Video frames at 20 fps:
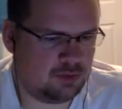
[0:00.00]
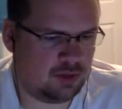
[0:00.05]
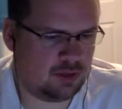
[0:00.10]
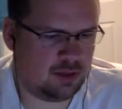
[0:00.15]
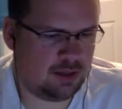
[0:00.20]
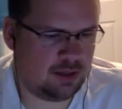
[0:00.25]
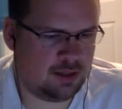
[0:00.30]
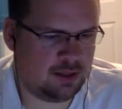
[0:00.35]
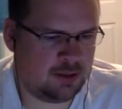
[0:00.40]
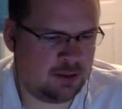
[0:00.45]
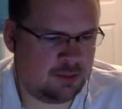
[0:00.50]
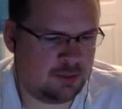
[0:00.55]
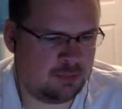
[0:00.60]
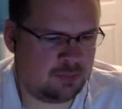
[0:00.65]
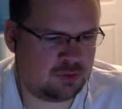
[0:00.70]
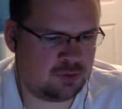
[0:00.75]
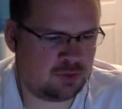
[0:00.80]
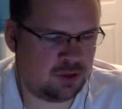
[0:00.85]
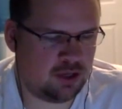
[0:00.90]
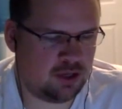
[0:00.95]

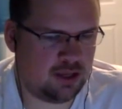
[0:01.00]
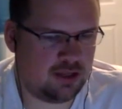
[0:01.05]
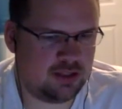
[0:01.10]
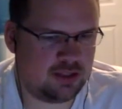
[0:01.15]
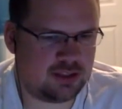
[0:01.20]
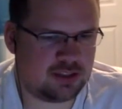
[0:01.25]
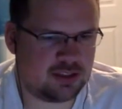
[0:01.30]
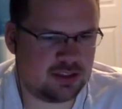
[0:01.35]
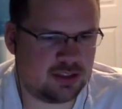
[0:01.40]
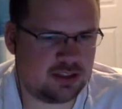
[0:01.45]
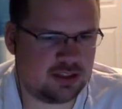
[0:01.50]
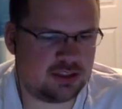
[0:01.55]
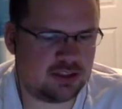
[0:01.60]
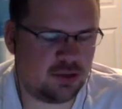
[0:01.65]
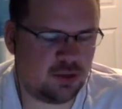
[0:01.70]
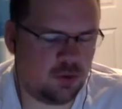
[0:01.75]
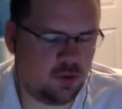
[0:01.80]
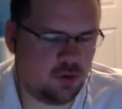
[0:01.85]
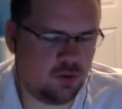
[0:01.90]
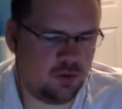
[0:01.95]
So yeah, let's
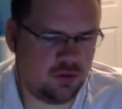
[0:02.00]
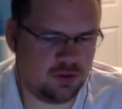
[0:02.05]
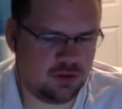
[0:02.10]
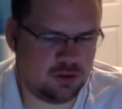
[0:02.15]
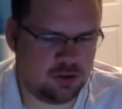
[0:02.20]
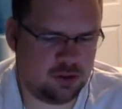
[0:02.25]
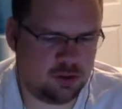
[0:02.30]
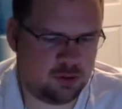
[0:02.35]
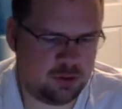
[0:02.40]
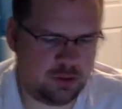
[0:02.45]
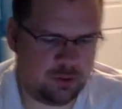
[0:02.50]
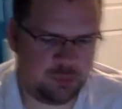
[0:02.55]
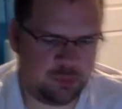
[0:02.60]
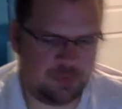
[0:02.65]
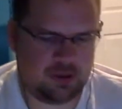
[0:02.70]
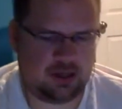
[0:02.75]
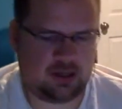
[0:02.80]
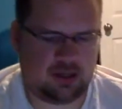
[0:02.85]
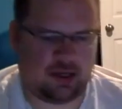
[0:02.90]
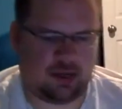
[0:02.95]
go over it real quick.
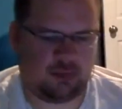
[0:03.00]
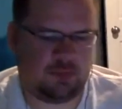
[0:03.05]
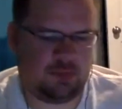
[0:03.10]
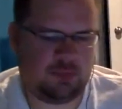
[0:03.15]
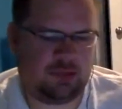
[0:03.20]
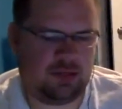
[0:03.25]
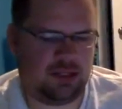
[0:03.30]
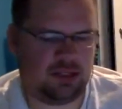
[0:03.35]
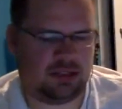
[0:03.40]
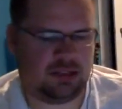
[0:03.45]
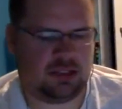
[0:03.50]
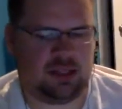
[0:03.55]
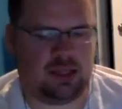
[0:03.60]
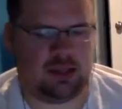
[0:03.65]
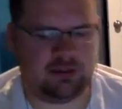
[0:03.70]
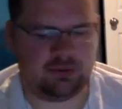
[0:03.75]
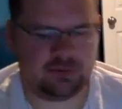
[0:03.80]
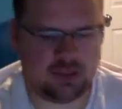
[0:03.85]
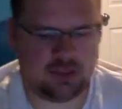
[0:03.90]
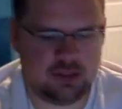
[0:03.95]
You got a couple minutes
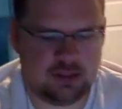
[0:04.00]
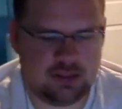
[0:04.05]
left.